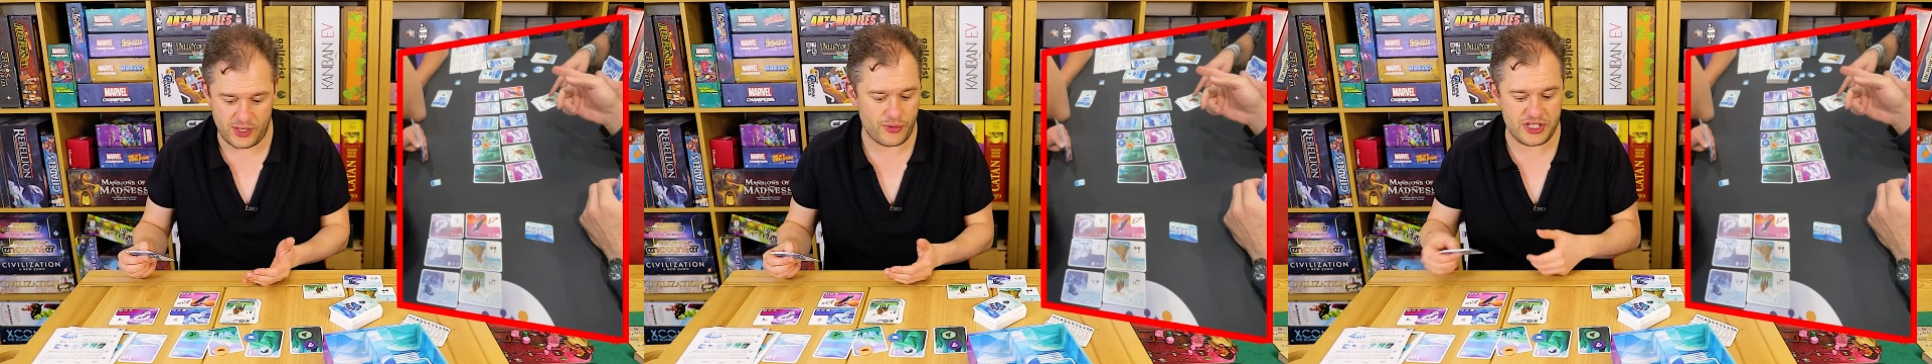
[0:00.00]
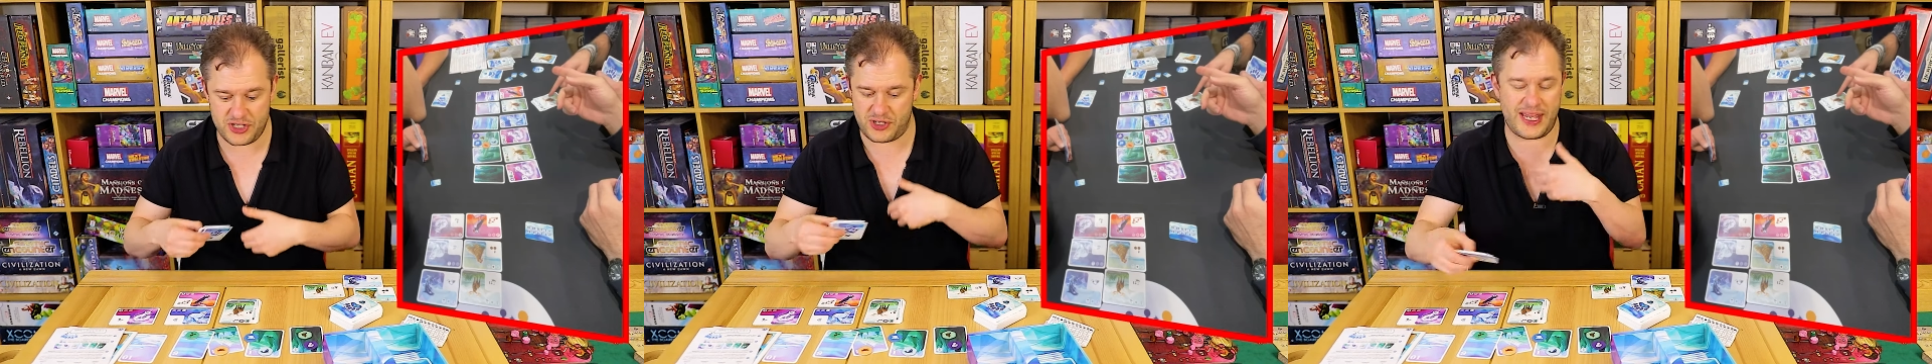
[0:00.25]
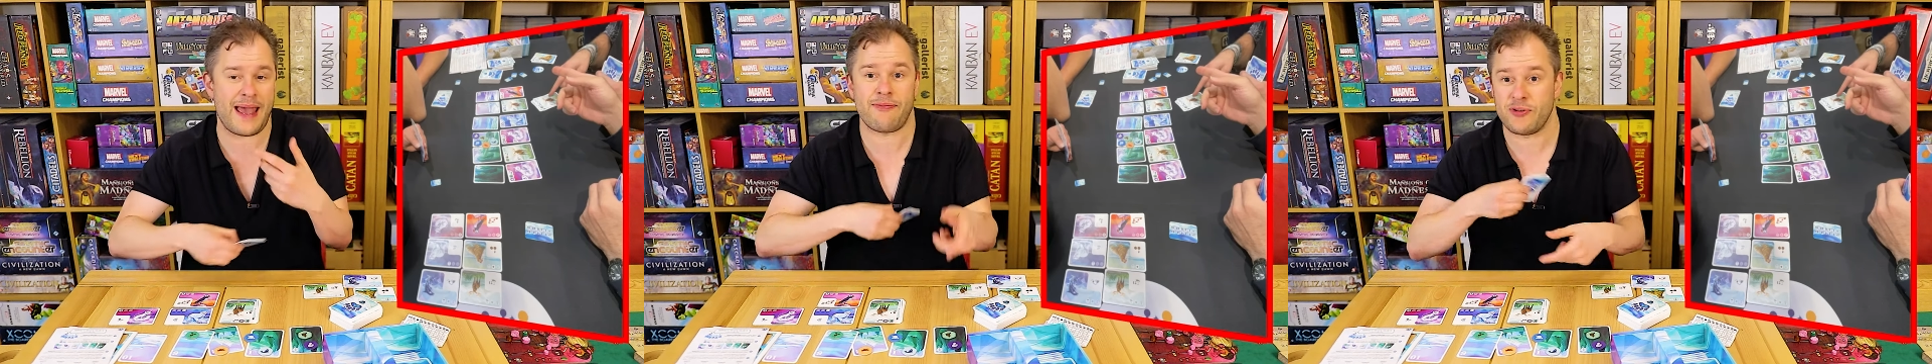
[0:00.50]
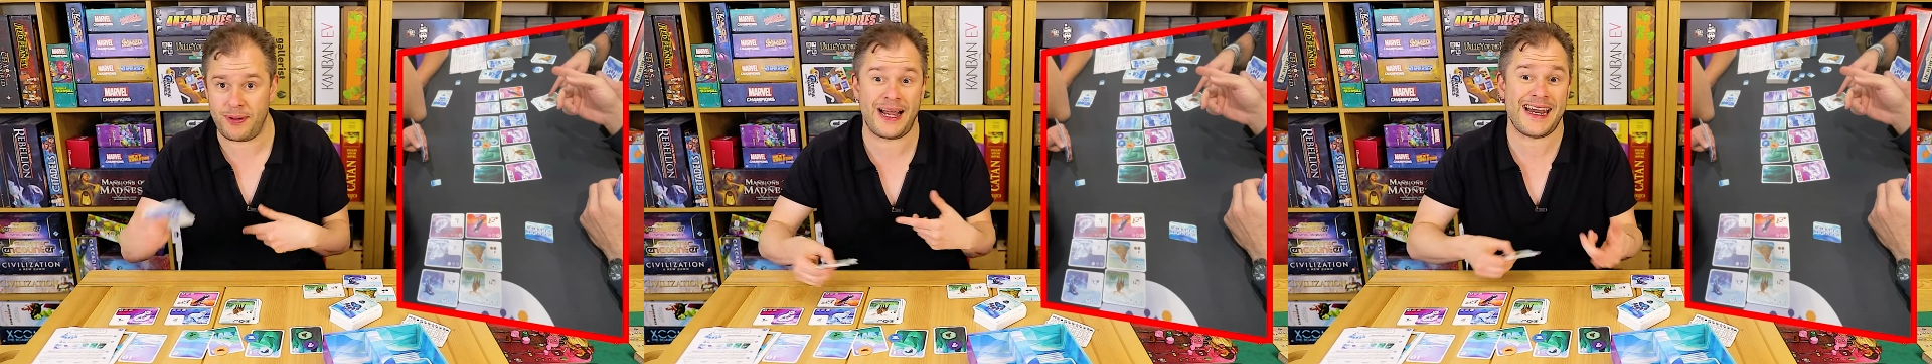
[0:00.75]
Like we just
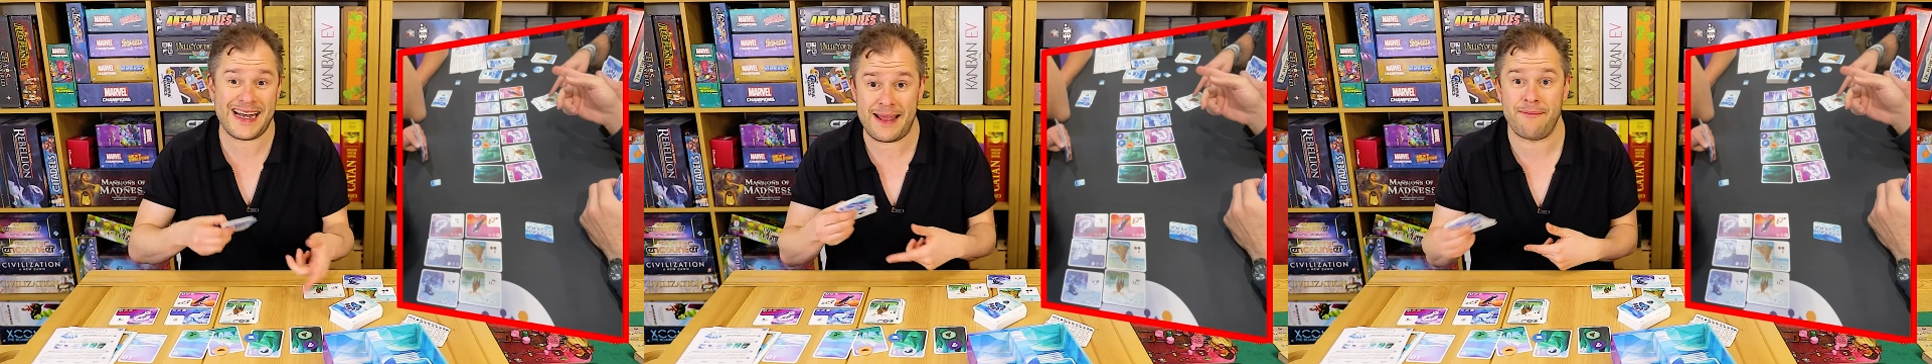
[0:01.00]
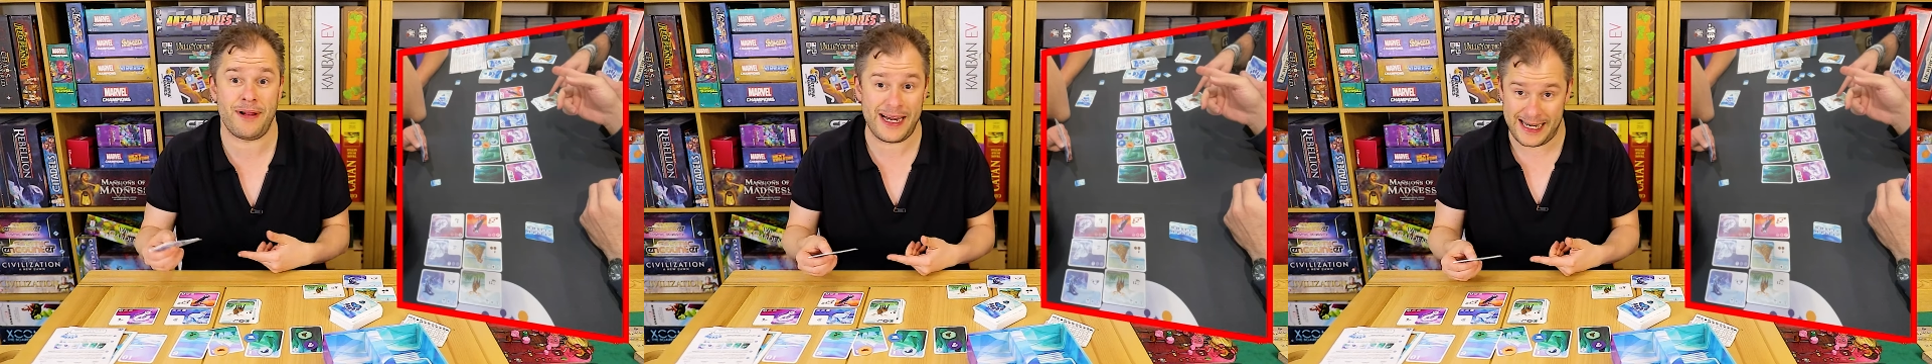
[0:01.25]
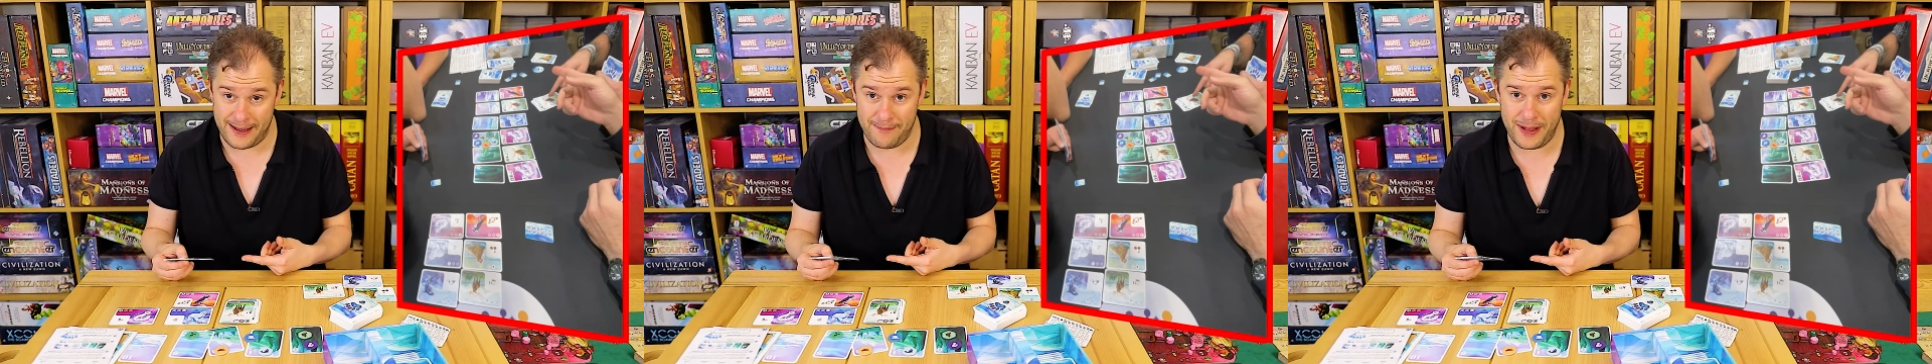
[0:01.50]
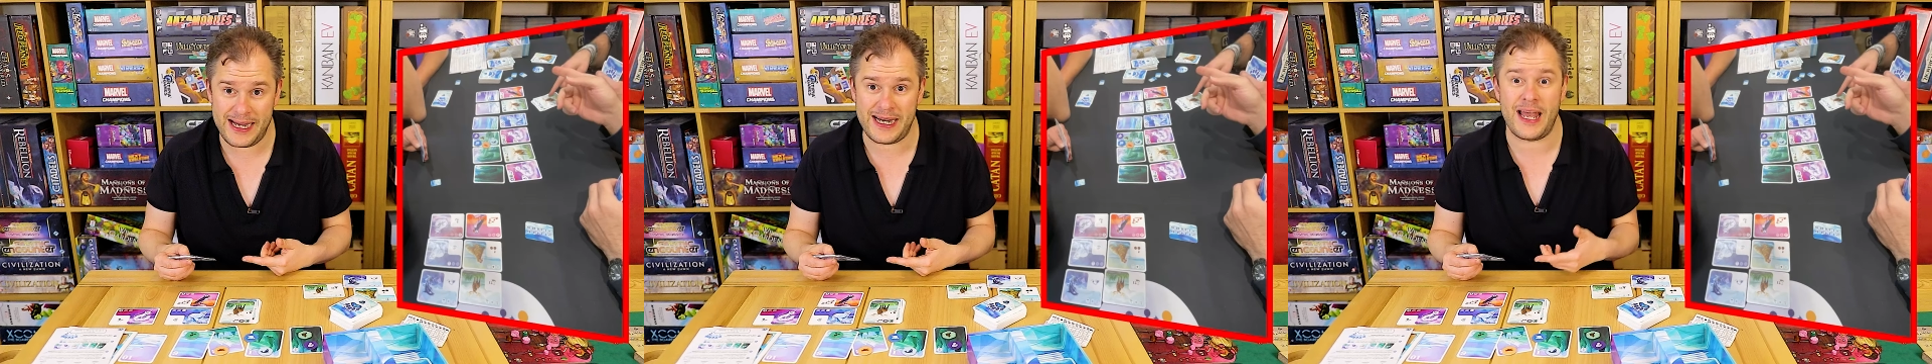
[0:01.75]
kept playing it and playing it and
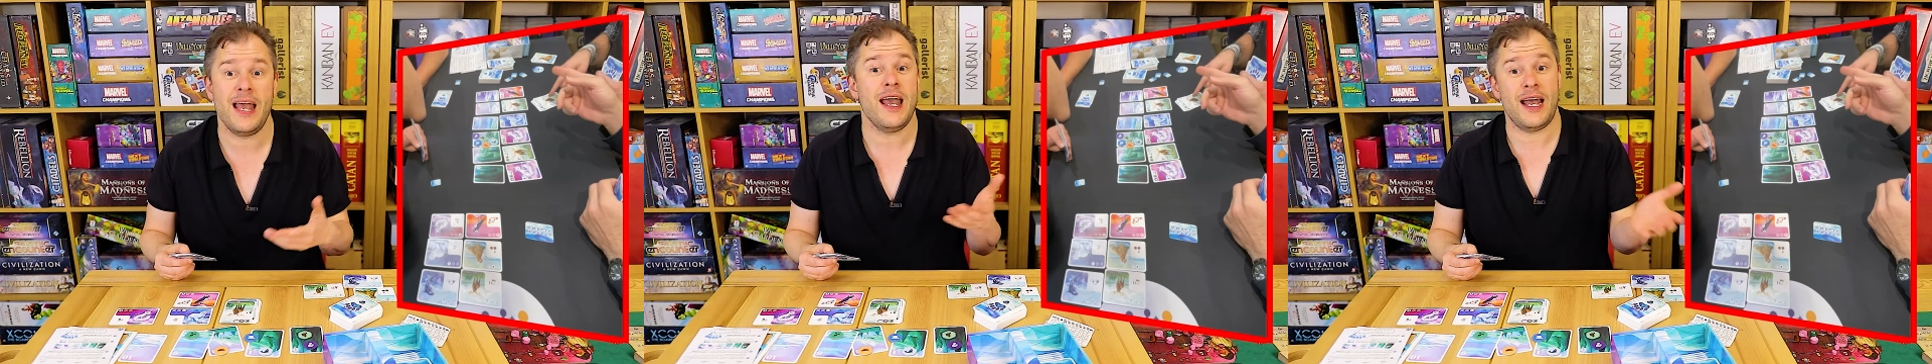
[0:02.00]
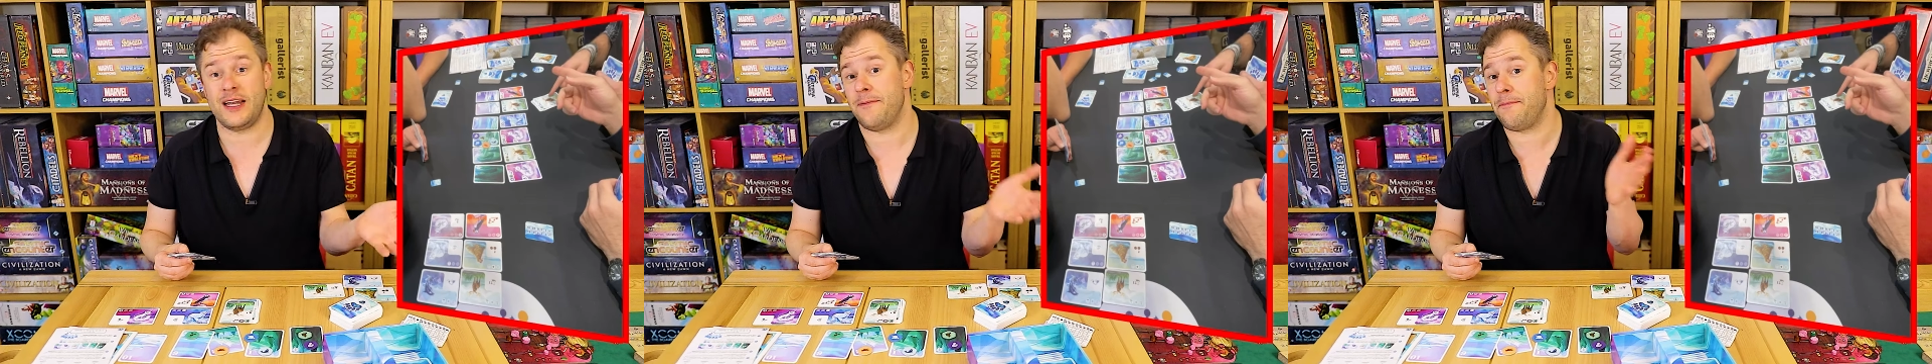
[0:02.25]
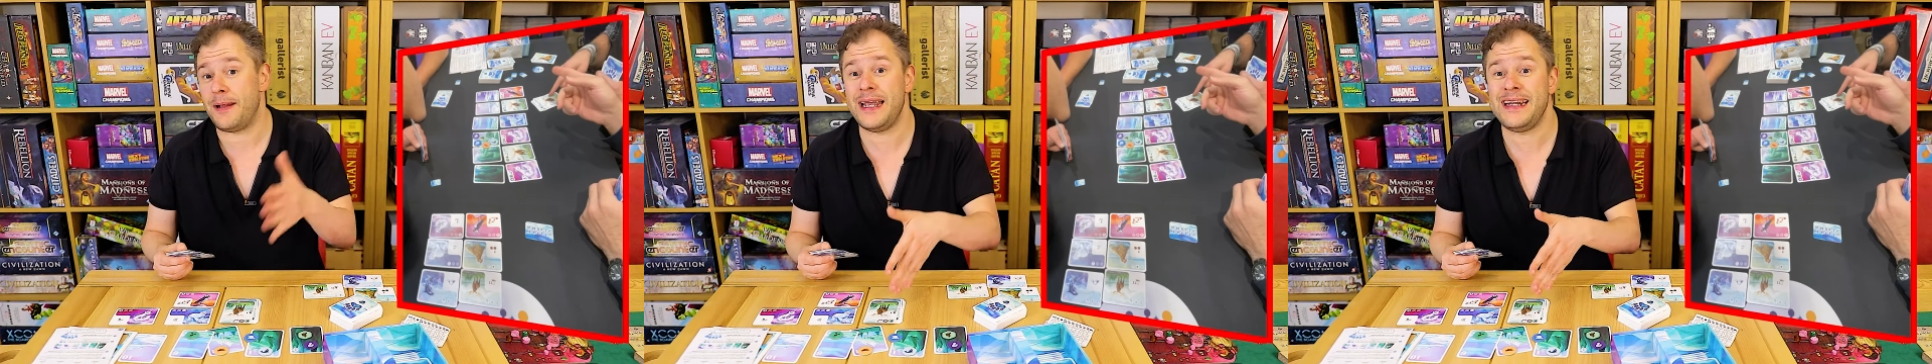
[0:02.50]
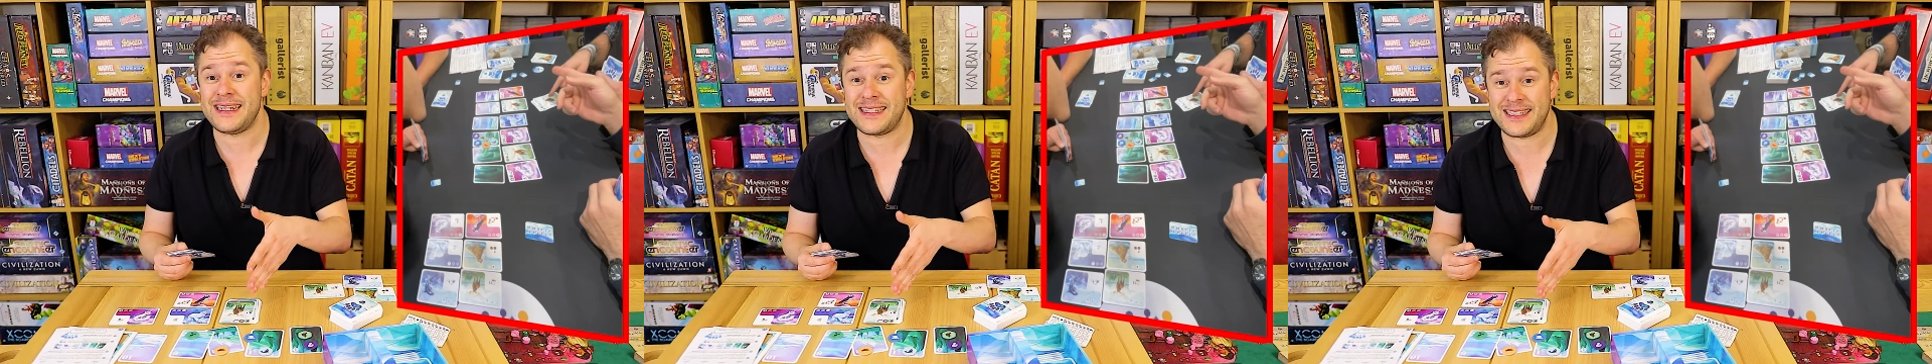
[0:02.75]
playing it and I've
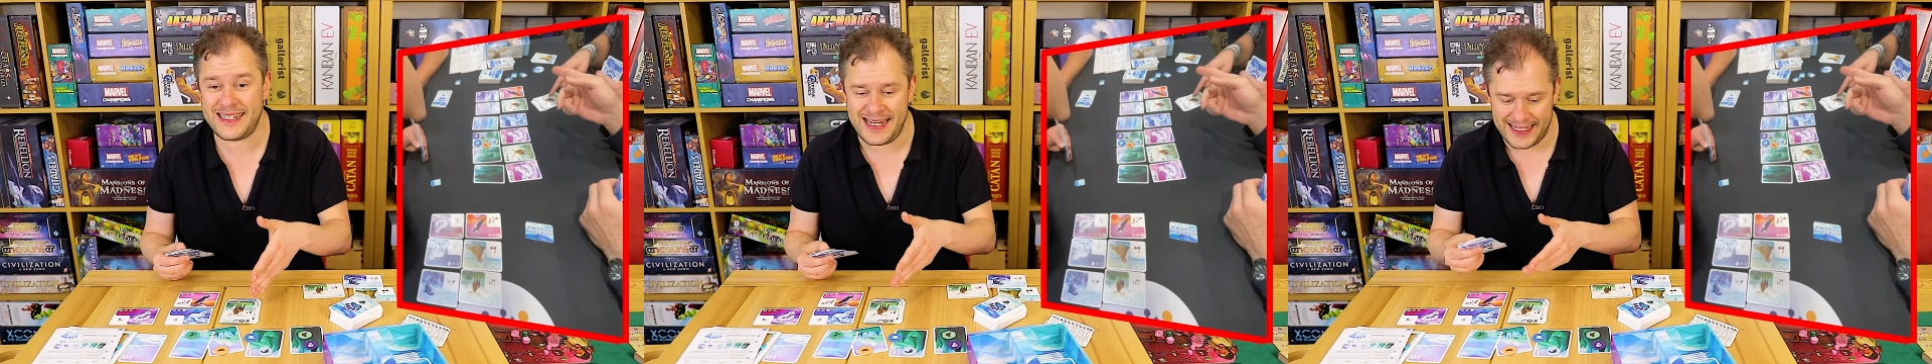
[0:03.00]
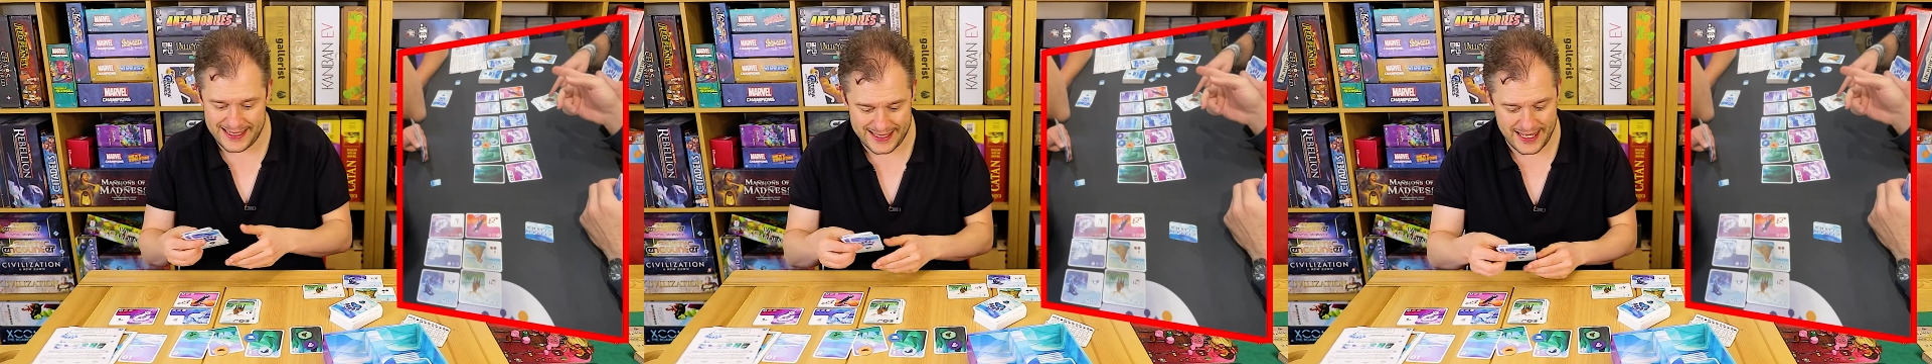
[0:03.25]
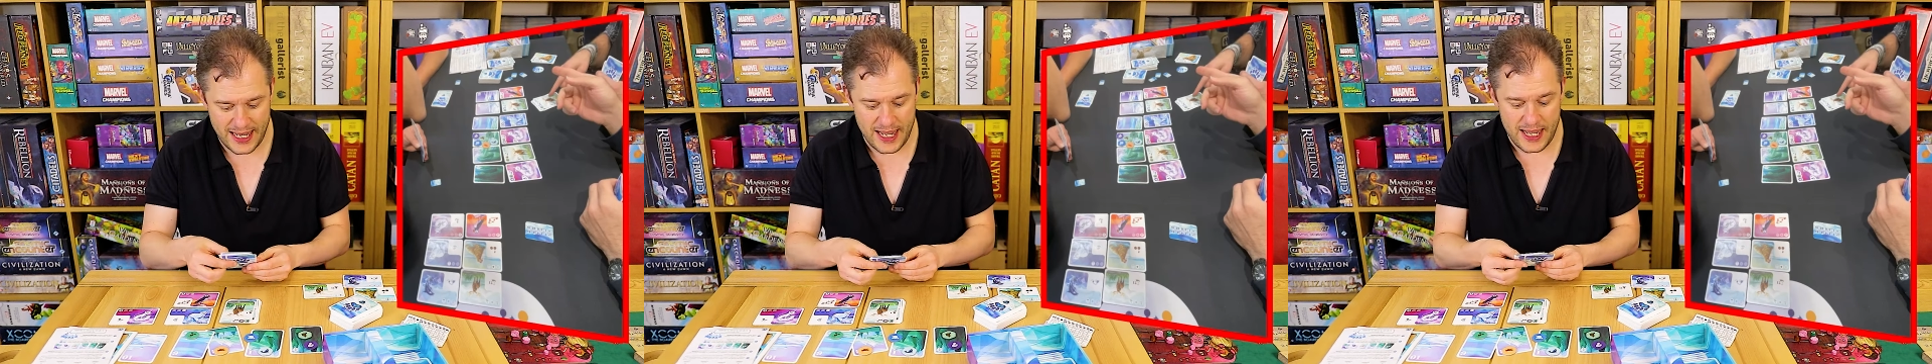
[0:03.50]
played it since.